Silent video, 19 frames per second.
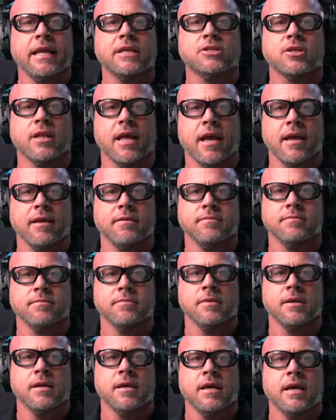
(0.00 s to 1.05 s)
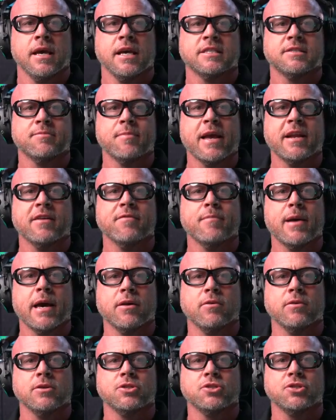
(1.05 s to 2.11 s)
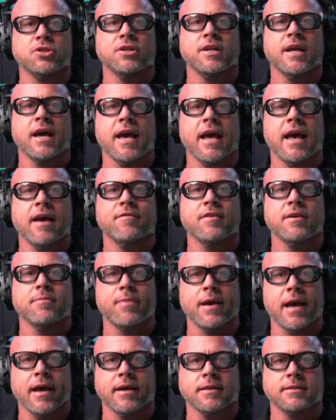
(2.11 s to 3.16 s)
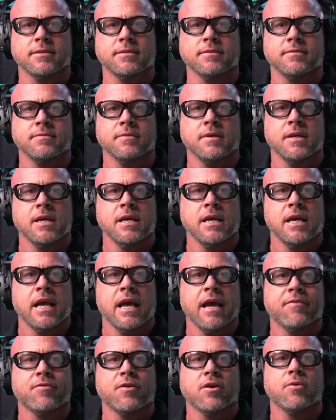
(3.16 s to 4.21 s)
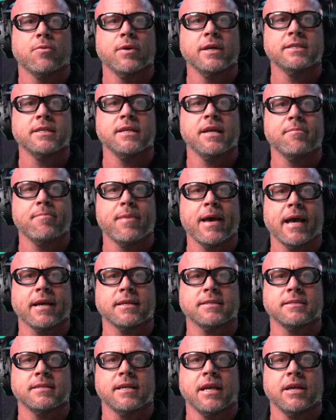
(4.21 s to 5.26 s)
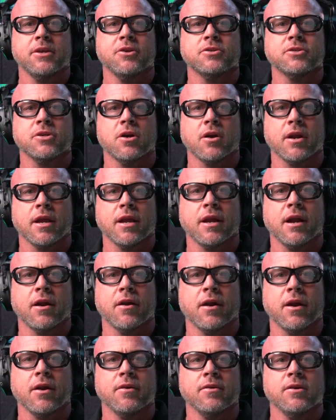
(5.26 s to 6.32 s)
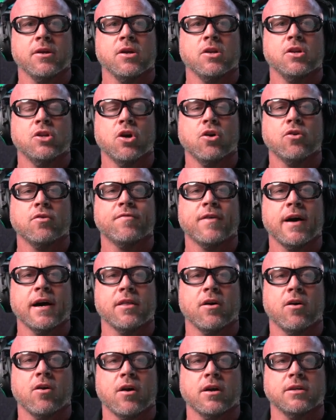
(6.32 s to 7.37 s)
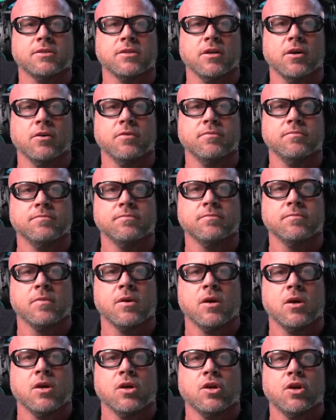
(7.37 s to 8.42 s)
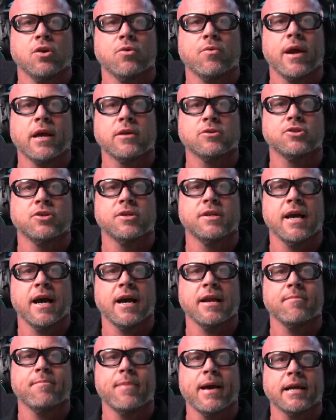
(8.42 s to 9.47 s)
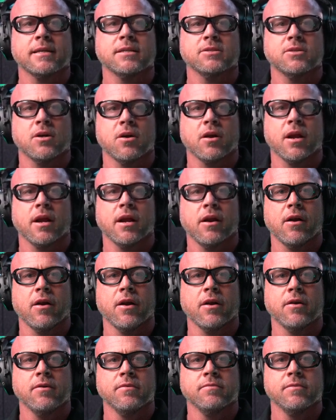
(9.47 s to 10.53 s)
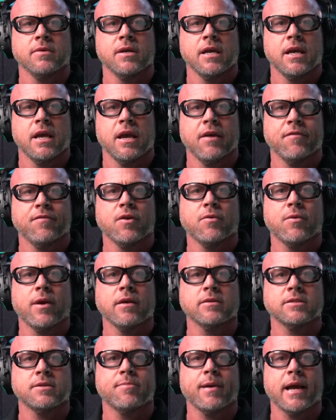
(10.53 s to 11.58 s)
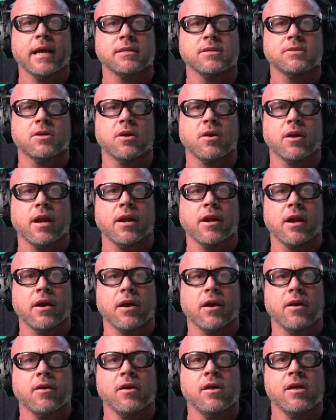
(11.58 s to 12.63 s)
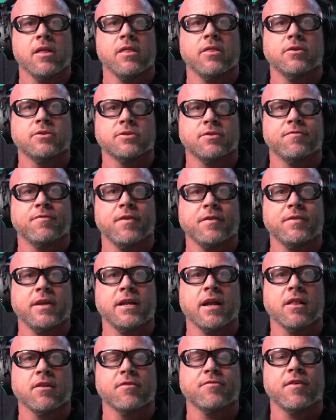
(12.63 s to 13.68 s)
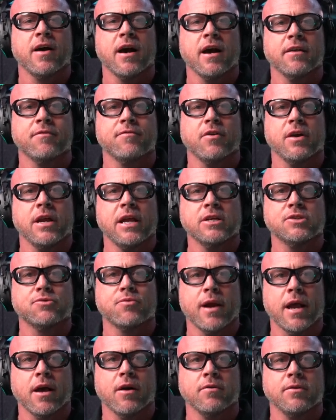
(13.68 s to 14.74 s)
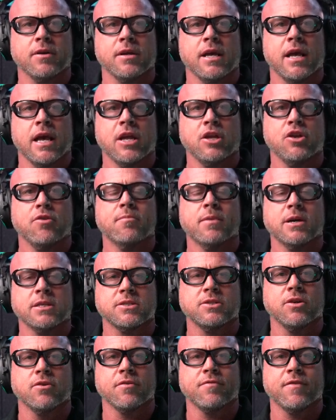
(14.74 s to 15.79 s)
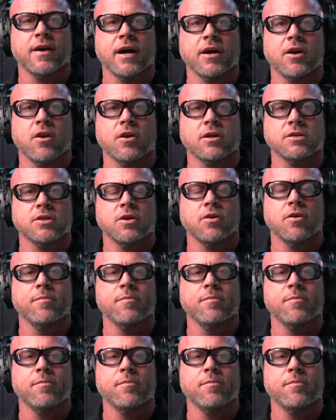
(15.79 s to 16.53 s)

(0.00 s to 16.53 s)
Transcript: each lane. It's made of metal and should not have impacts. If there are recent impacts in your target carrier, notify the RSO. Your rounds should not impact the target carrier. If your rounds impact the target carrier, there's a $50 fine for each round, and you must notify an RSO